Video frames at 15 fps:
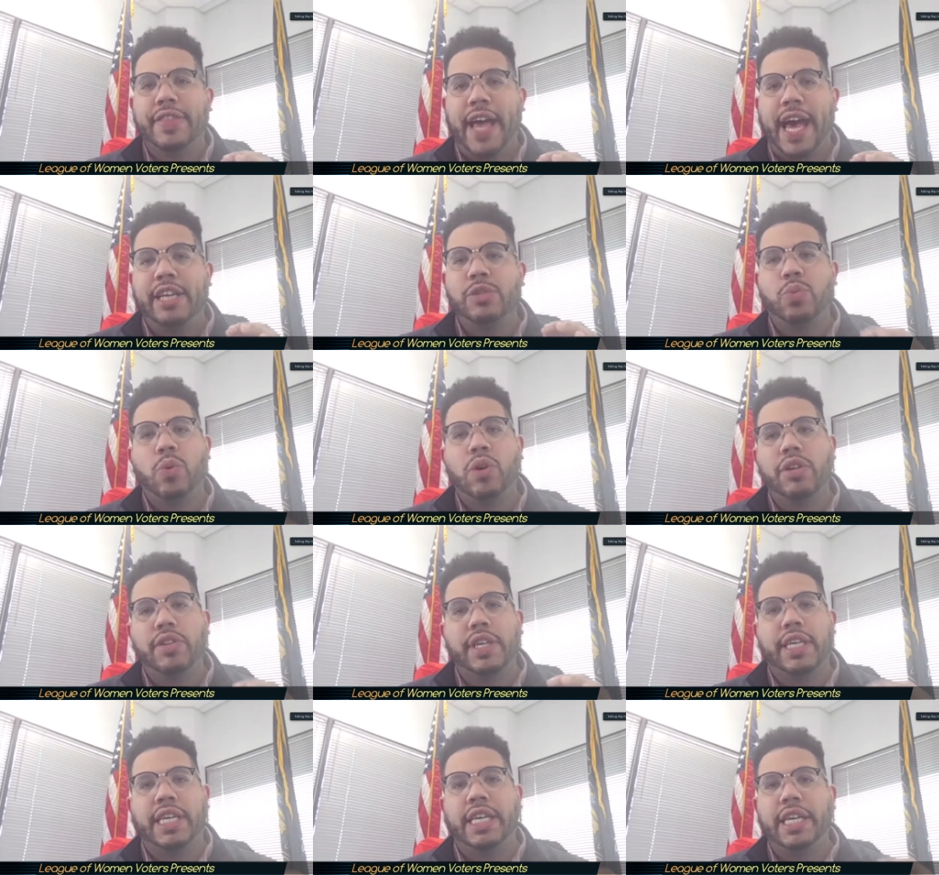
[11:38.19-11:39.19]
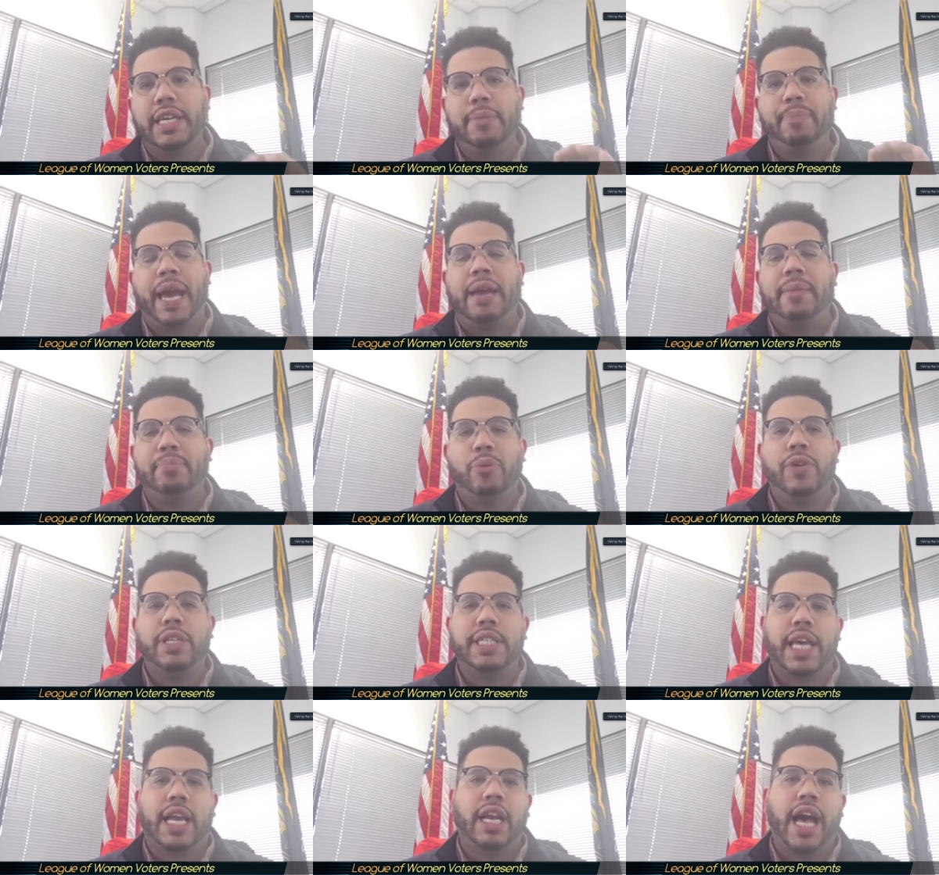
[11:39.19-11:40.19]
that is one of the key pain
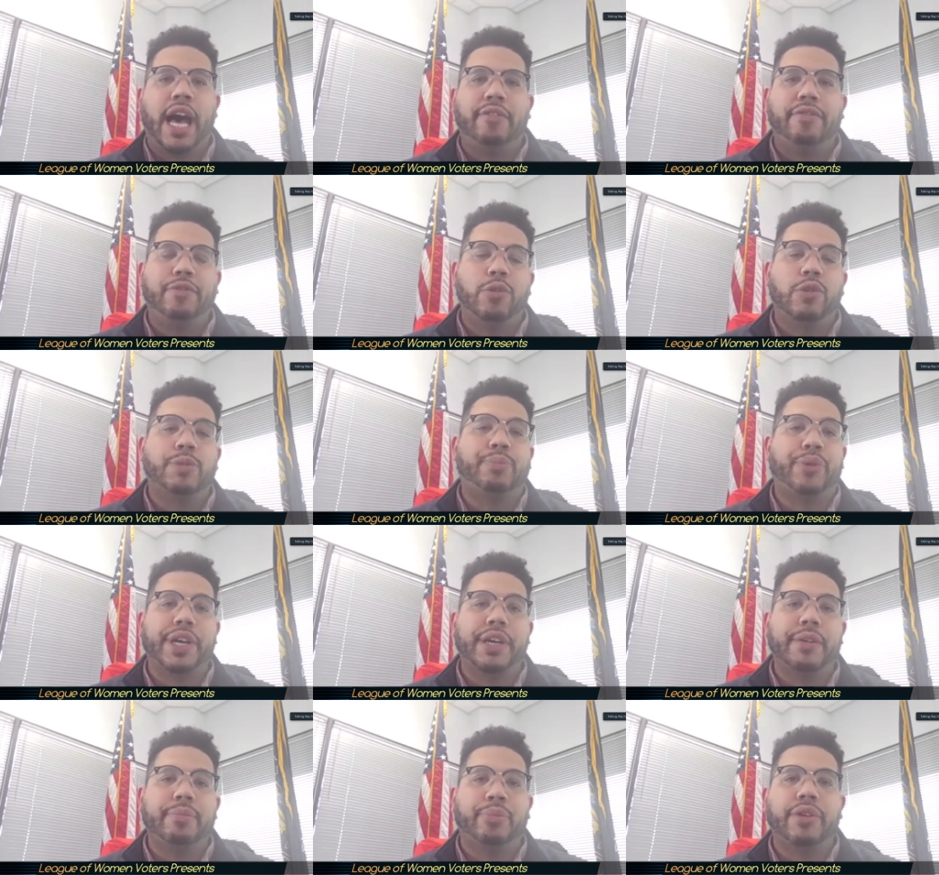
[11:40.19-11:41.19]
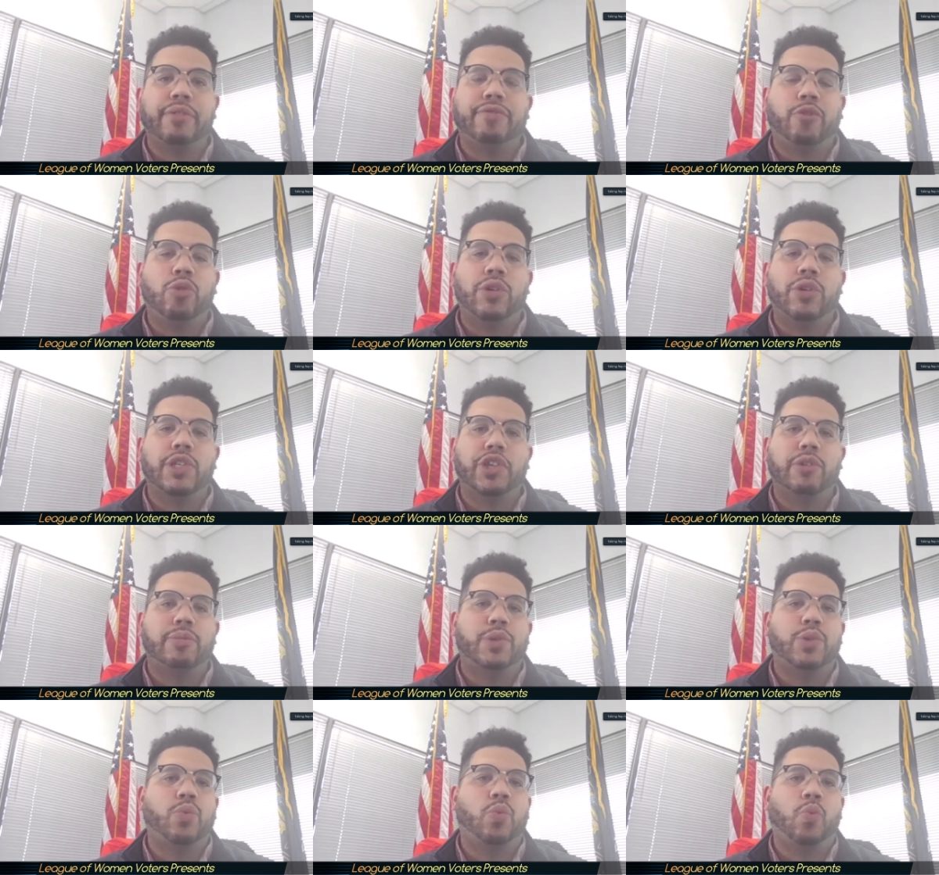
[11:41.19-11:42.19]
points that a lot of folks bring bring forward in
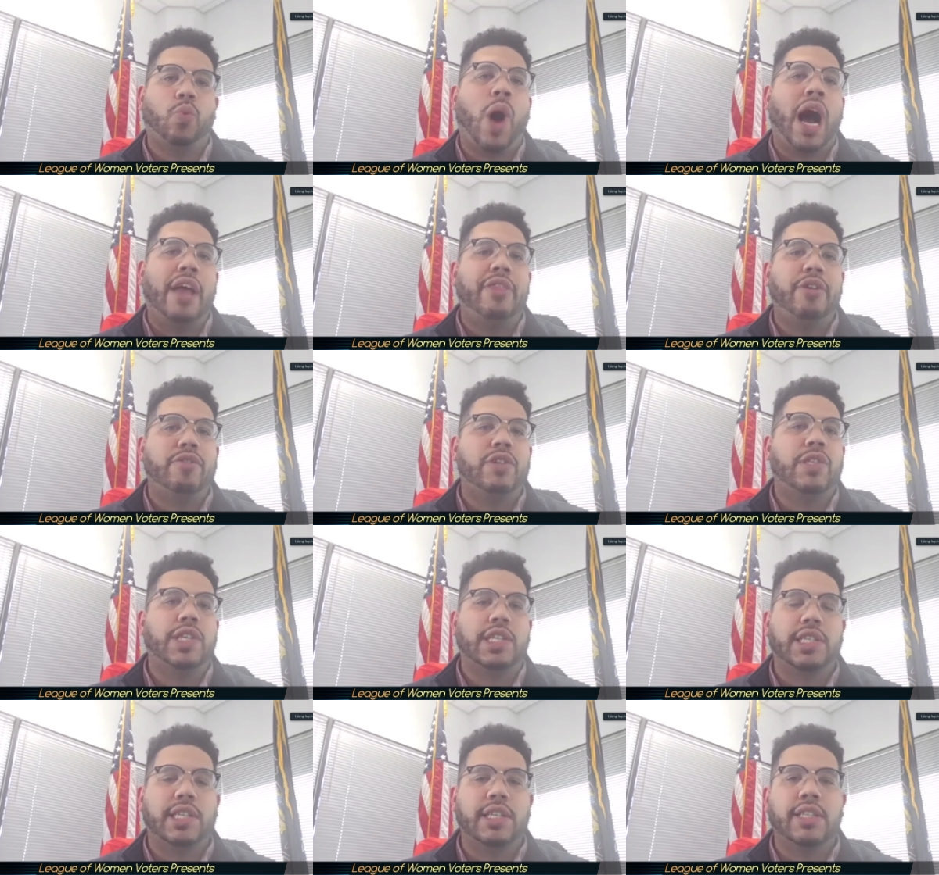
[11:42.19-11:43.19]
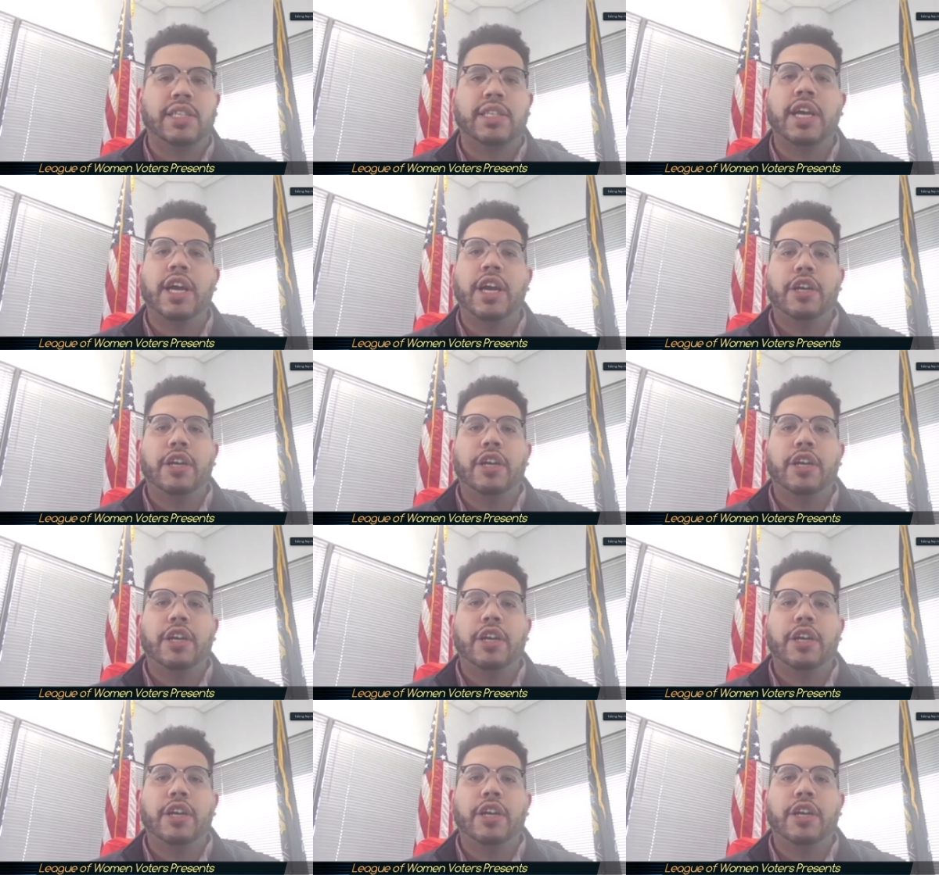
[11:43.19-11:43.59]
terms of why they're resistant